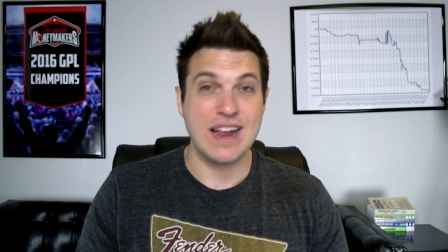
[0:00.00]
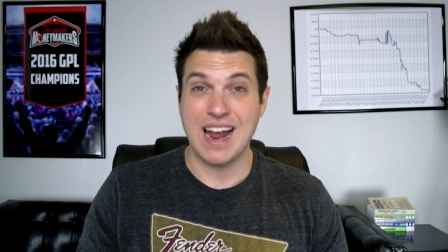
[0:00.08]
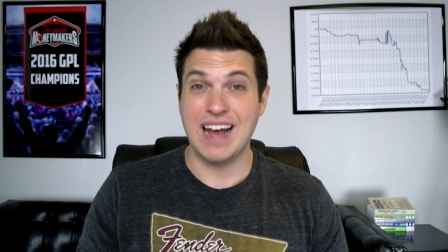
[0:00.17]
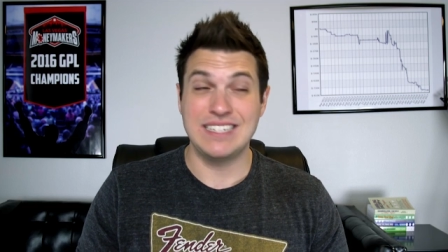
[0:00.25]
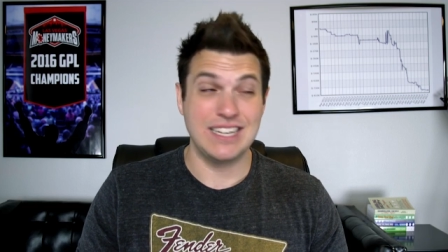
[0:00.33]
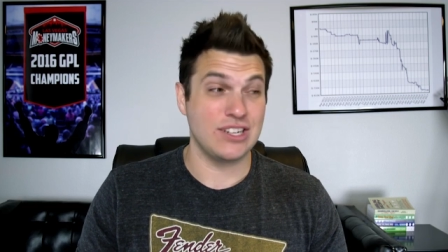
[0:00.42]
that
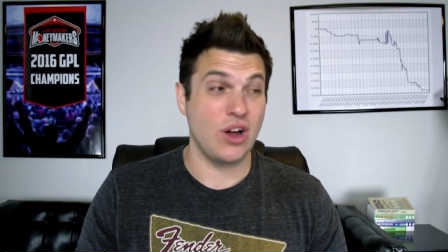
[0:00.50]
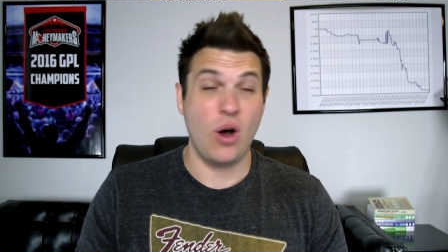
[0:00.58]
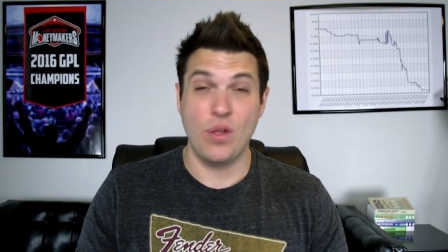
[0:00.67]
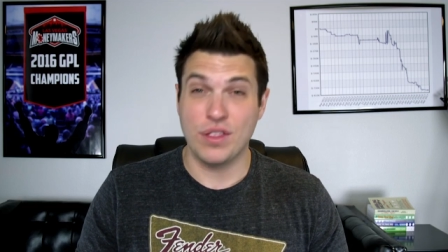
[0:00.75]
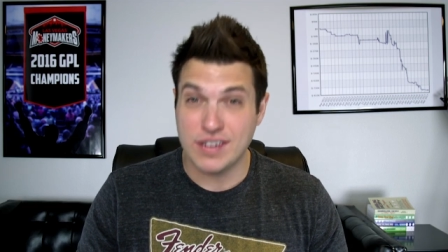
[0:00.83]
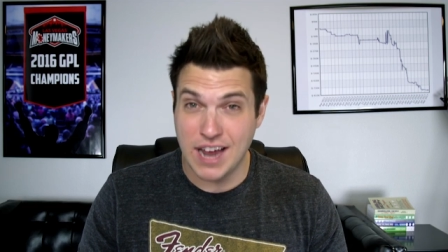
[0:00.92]
guy sits
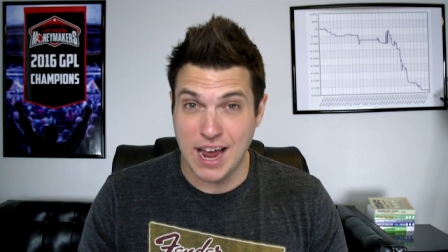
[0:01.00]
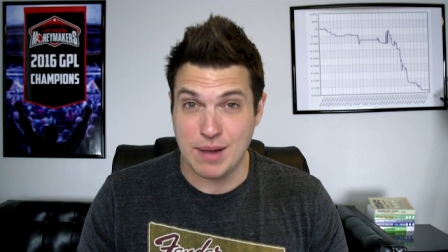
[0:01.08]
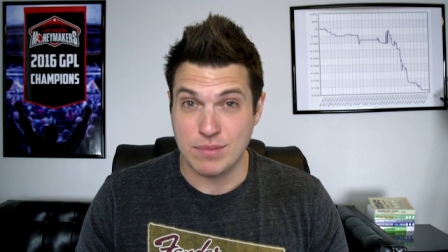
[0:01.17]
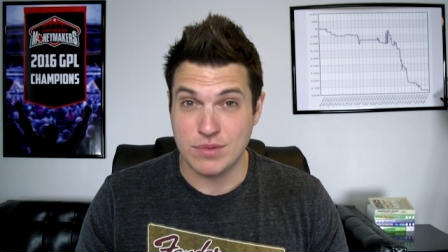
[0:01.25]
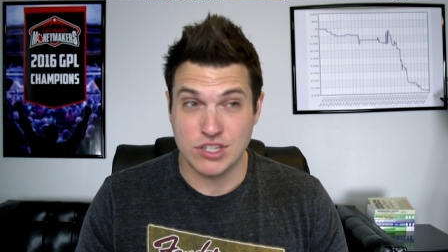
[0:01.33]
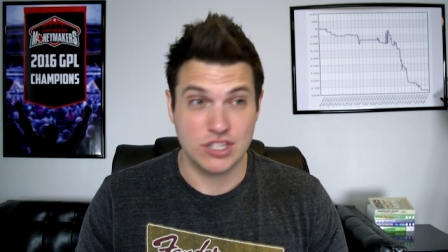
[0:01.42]
all the
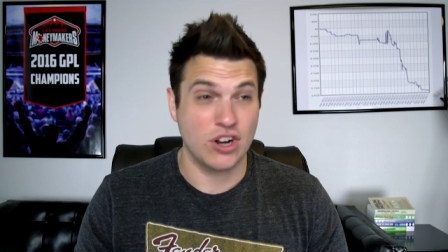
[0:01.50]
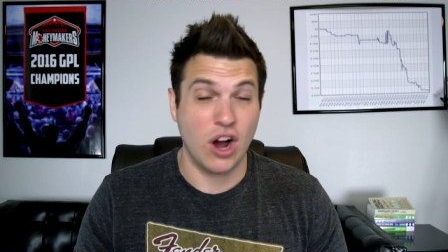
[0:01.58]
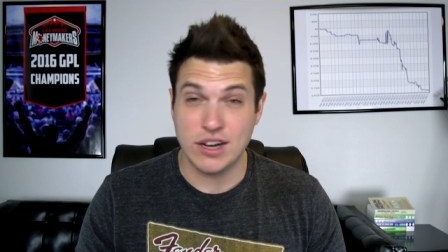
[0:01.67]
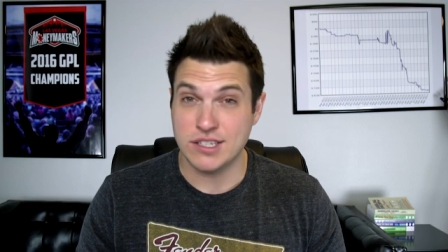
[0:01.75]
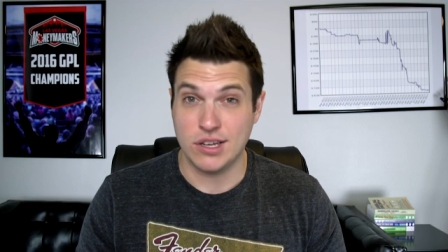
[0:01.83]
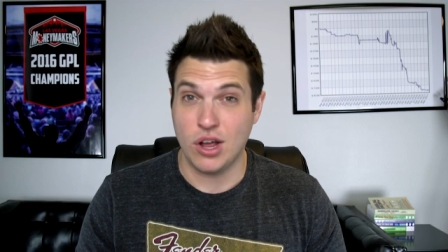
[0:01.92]
time, just
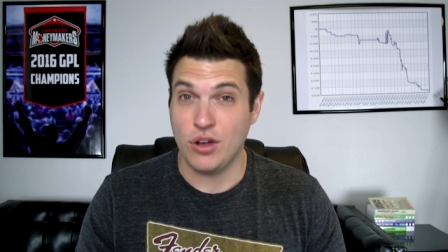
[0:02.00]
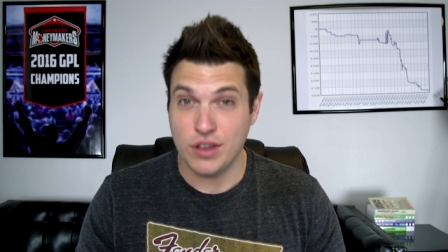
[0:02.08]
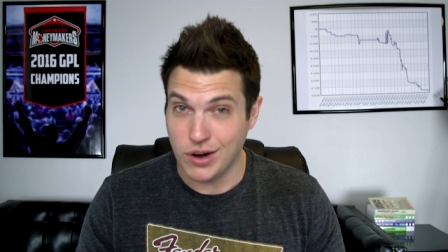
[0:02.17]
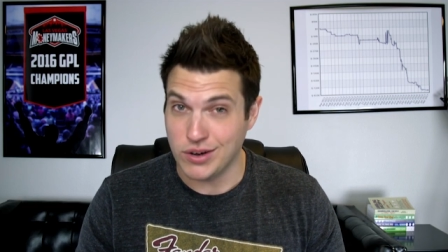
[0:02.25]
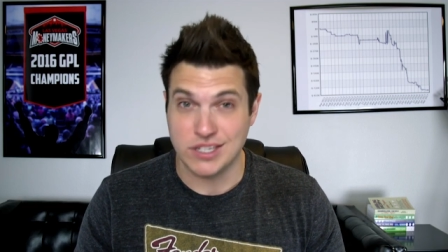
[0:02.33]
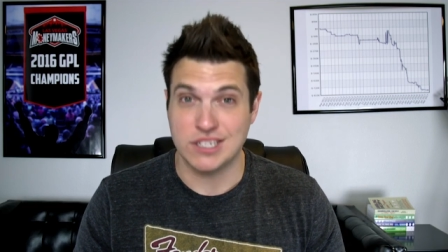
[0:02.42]
constantly all
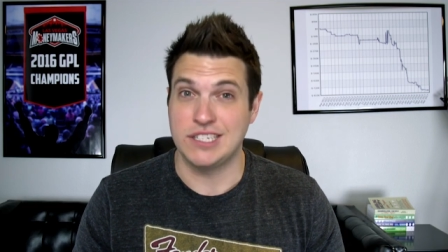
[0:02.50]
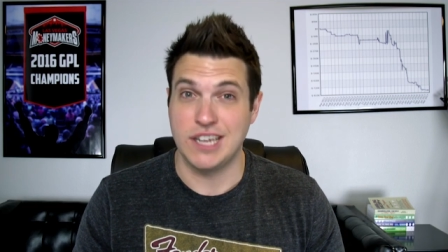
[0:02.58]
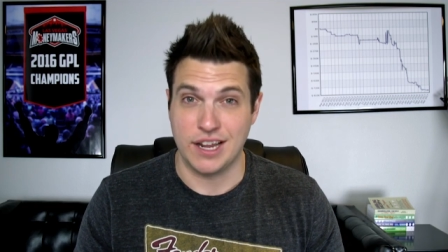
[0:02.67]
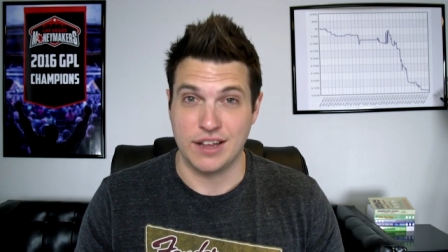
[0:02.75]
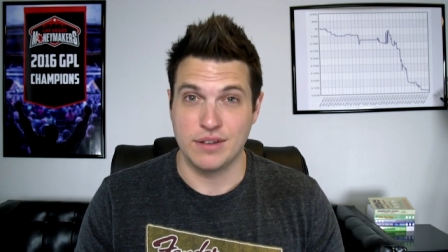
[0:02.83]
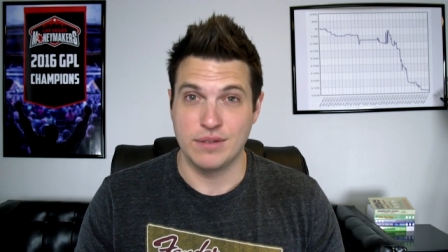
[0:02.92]
year, he's just
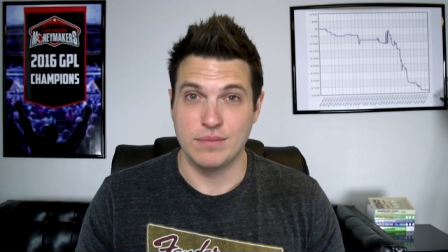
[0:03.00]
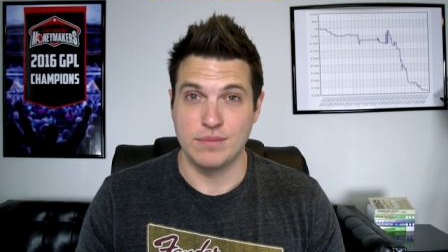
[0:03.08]
sitting.